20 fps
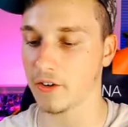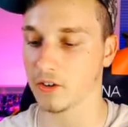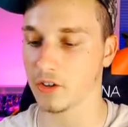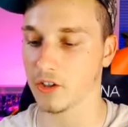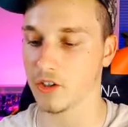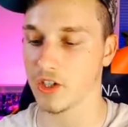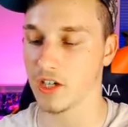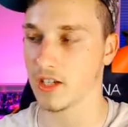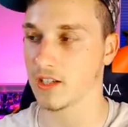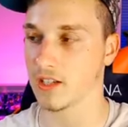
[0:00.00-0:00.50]
Dr.
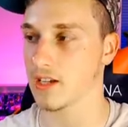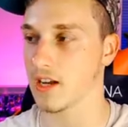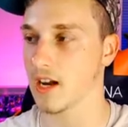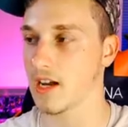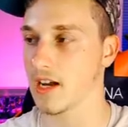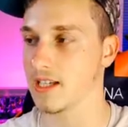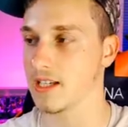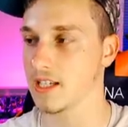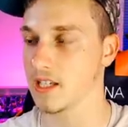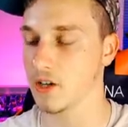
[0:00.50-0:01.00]
Chicken's
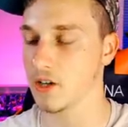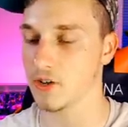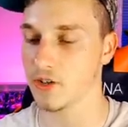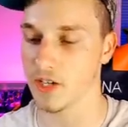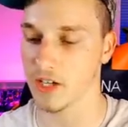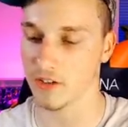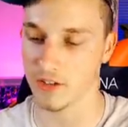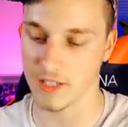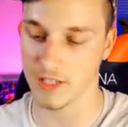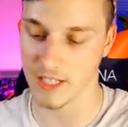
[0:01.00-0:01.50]
guys. He's so
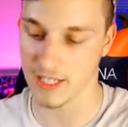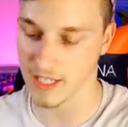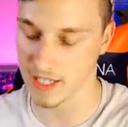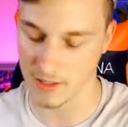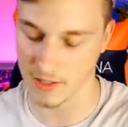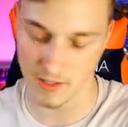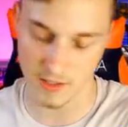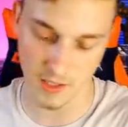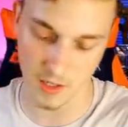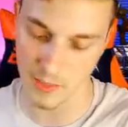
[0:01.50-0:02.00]
generous. He sent
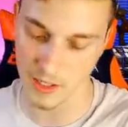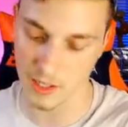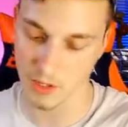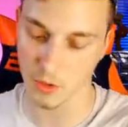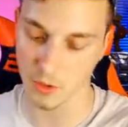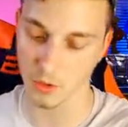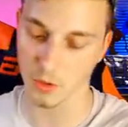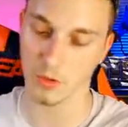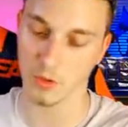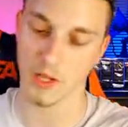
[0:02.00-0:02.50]
us so many
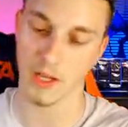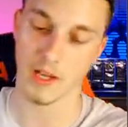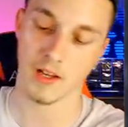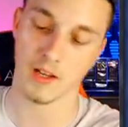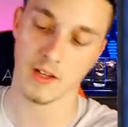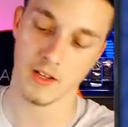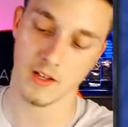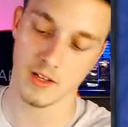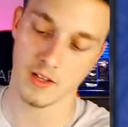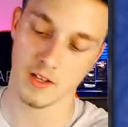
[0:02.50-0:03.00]
cool
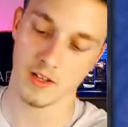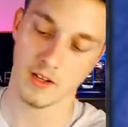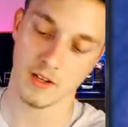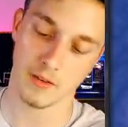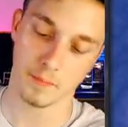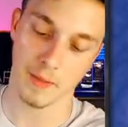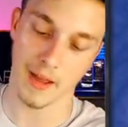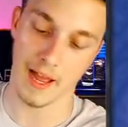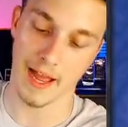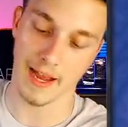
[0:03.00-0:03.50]

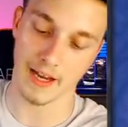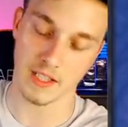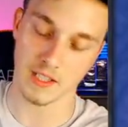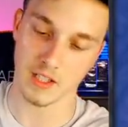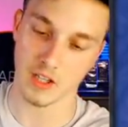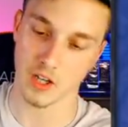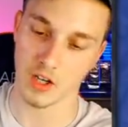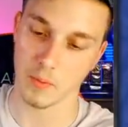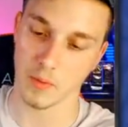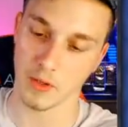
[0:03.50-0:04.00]
packs
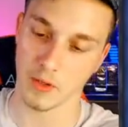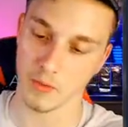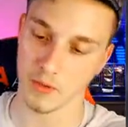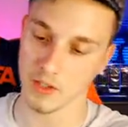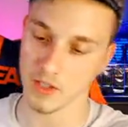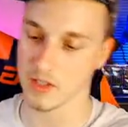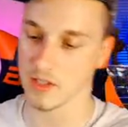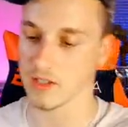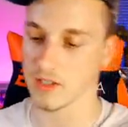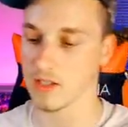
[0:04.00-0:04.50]
to open,
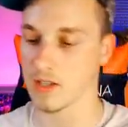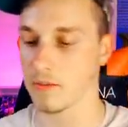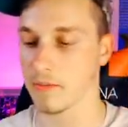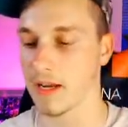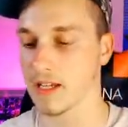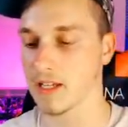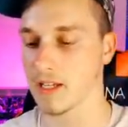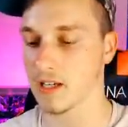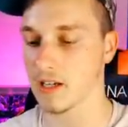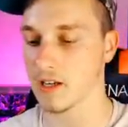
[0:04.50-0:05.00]
which is just
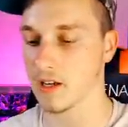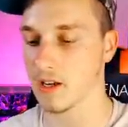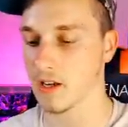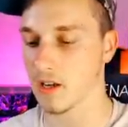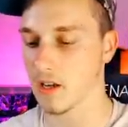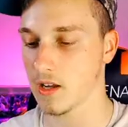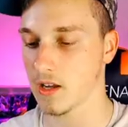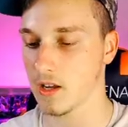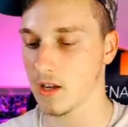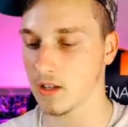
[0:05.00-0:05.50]
amazing.
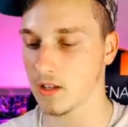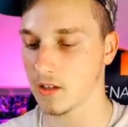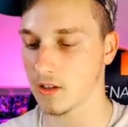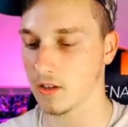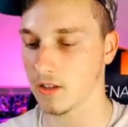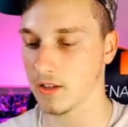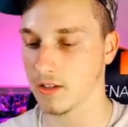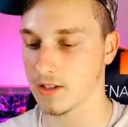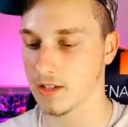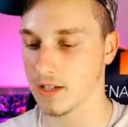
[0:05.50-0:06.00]
Don't
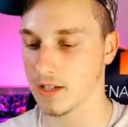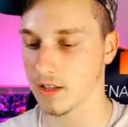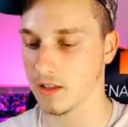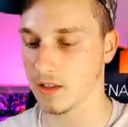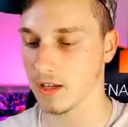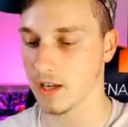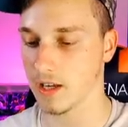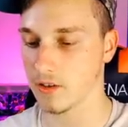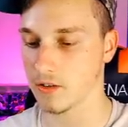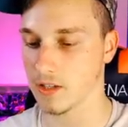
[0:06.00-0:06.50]
think there's
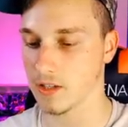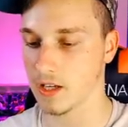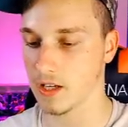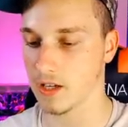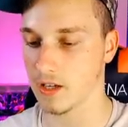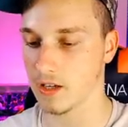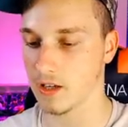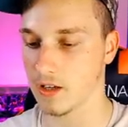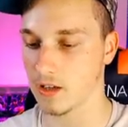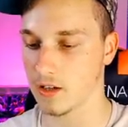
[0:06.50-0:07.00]
anything else
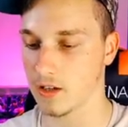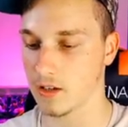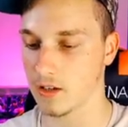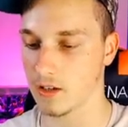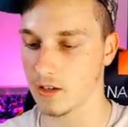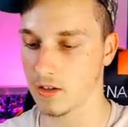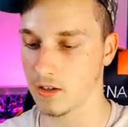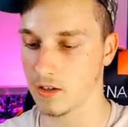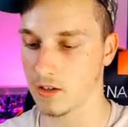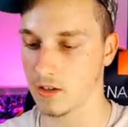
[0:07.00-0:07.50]
here.
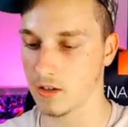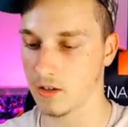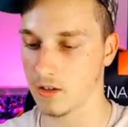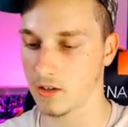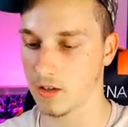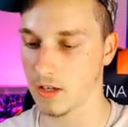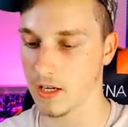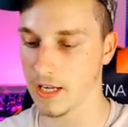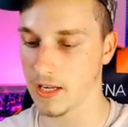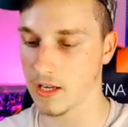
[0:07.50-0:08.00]

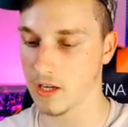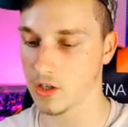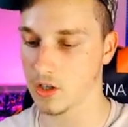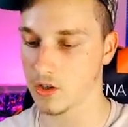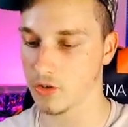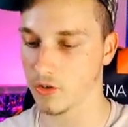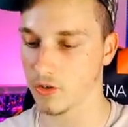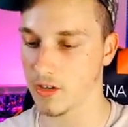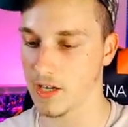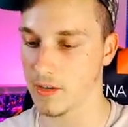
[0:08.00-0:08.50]
Link
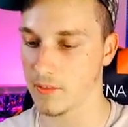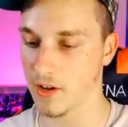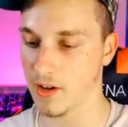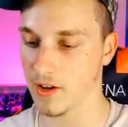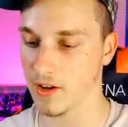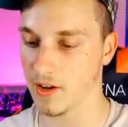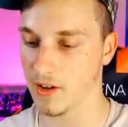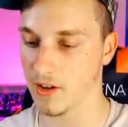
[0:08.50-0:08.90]
streamer.